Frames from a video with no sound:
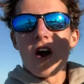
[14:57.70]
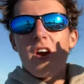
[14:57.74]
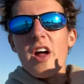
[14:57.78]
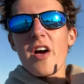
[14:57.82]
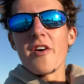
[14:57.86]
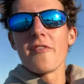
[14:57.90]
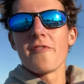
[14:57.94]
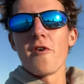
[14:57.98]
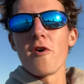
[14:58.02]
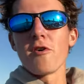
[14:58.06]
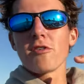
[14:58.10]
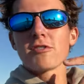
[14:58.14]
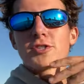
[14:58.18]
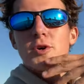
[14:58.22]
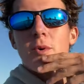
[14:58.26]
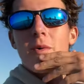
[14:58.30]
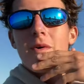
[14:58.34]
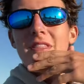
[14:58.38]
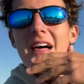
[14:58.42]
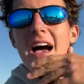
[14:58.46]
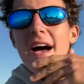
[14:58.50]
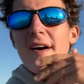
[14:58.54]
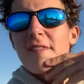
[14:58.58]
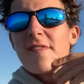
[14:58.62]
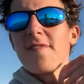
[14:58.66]
All right, folks, so
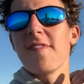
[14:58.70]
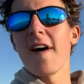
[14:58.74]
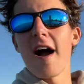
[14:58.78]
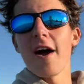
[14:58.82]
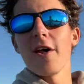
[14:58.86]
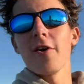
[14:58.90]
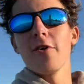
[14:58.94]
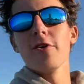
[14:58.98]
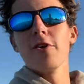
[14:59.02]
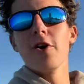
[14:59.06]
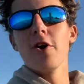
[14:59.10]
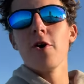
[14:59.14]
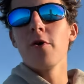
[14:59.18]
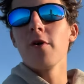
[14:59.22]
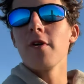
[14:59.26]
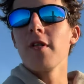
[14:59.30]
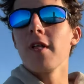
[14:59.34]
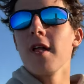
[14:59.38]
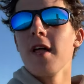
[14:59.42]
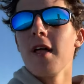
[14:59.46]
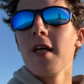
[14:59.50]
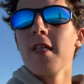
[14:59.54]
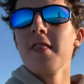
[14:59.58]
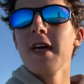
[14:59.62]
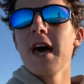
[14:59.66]
on that final note,
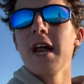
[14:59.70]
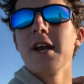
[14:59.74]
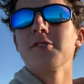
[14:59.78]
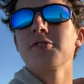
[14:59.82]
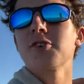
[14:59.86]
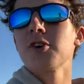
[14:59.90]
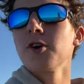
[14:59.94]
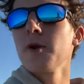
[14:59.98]
that is